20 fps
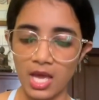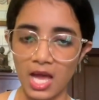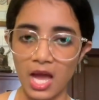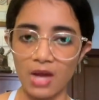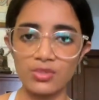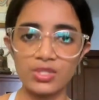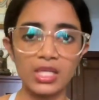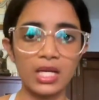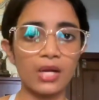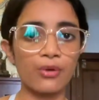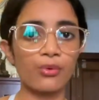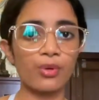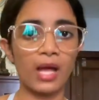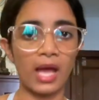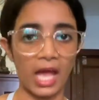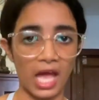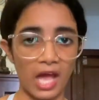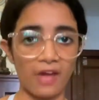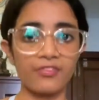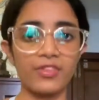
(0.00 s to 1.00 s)
I was like, I don't
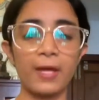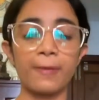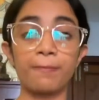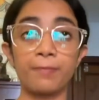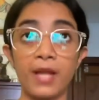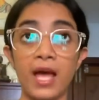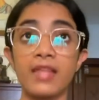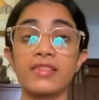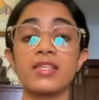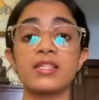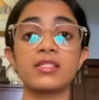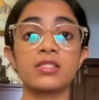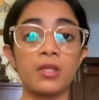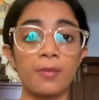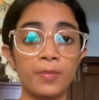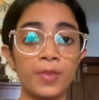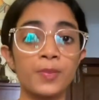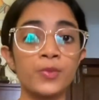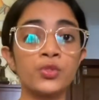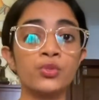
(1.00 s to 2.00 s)
have that plan. There's
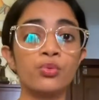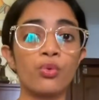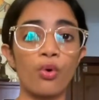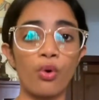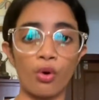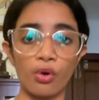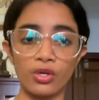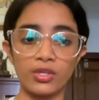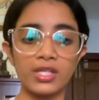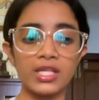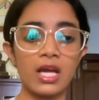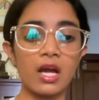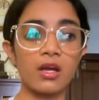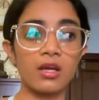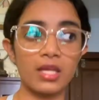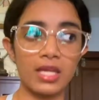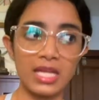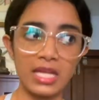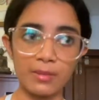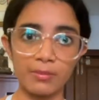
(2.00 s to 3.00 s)
some people who already are
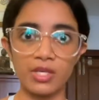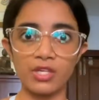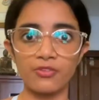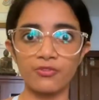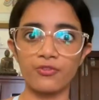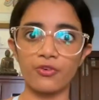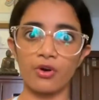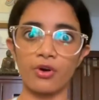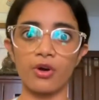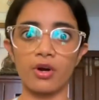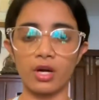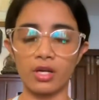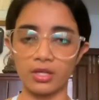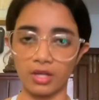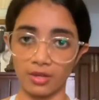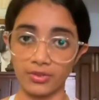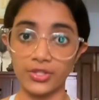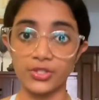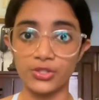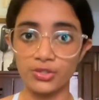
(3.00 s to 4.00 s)
aiming for
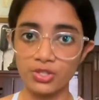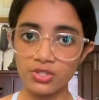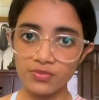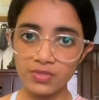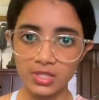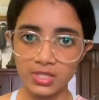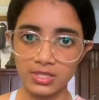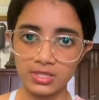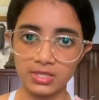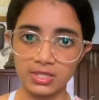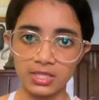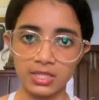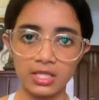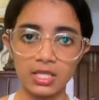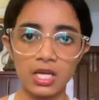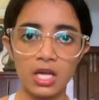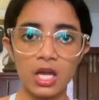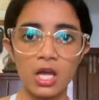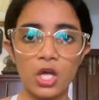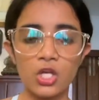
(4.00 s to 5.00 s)
another university,
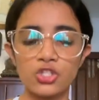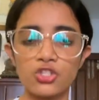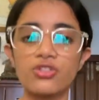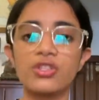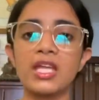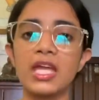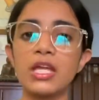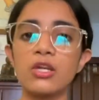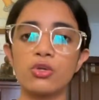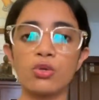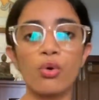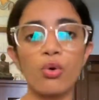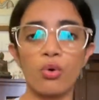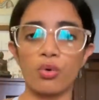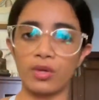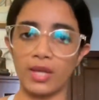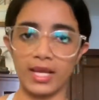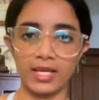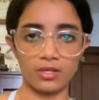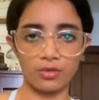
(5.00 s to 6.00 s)
so they know
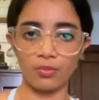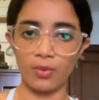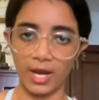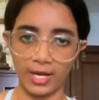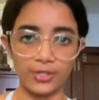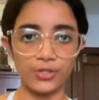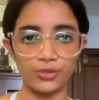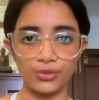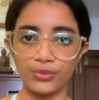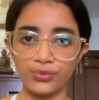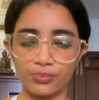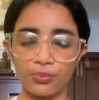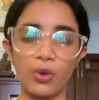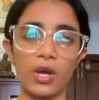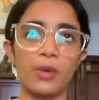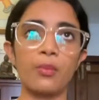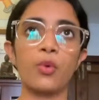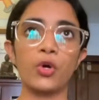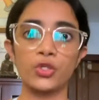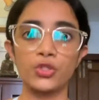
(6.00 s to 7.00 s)
like what
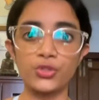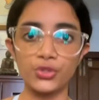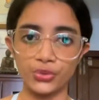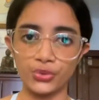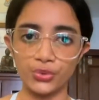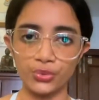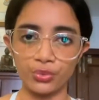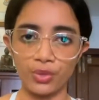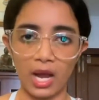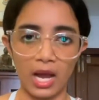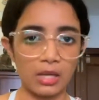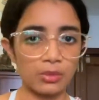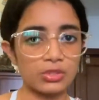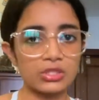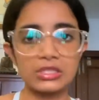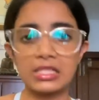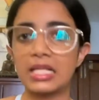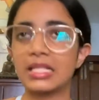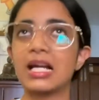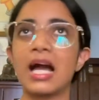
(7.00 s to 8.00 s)
to do. I
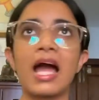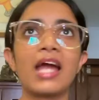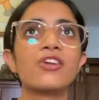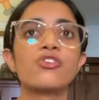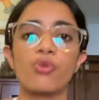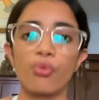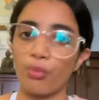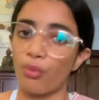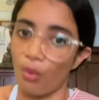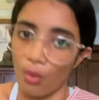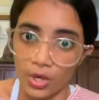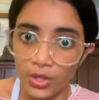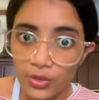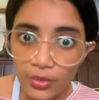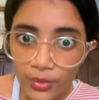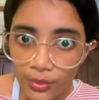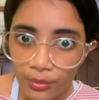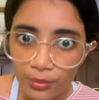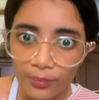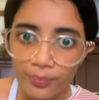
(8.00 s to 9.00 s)
was like, I don't know what to
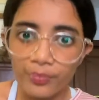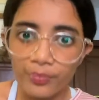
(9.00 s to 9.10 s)
do.